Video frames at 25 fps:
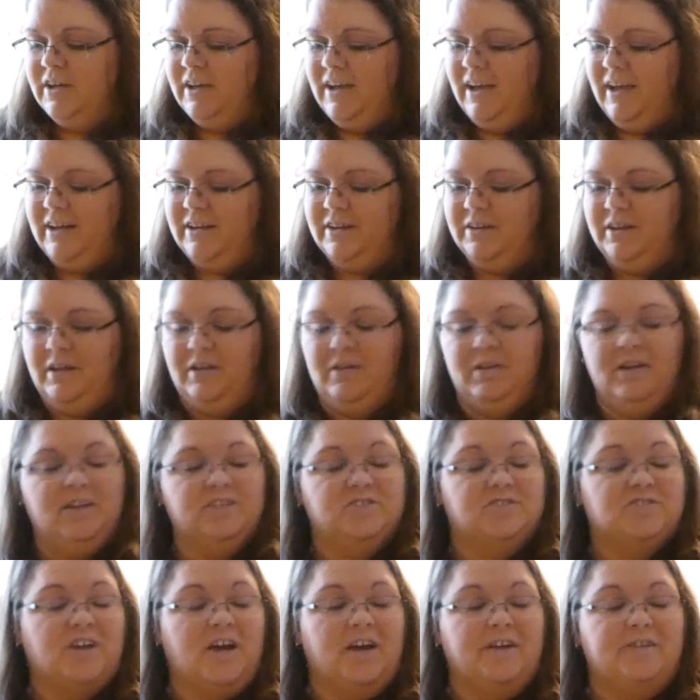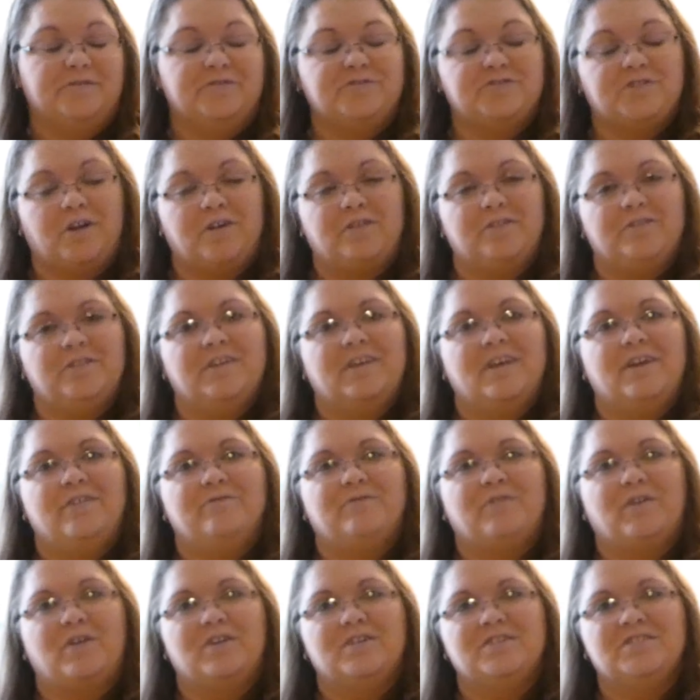and it's kind of startling at
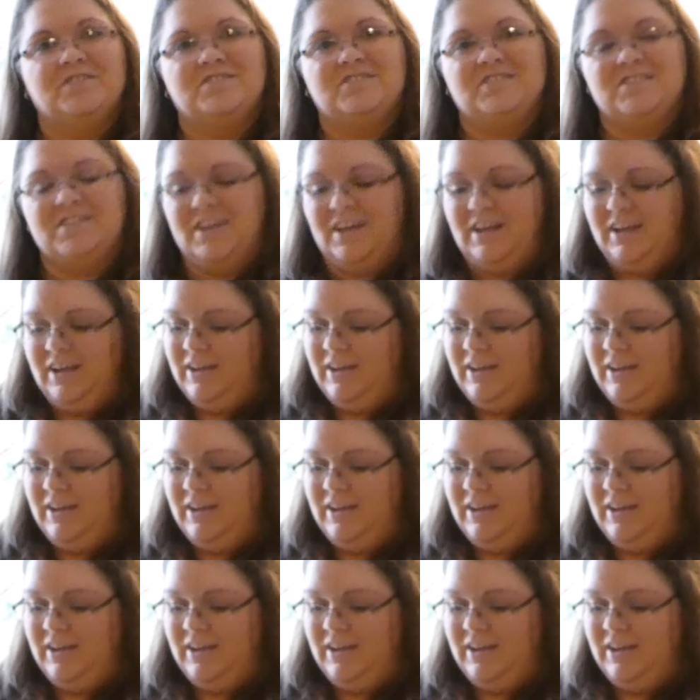first.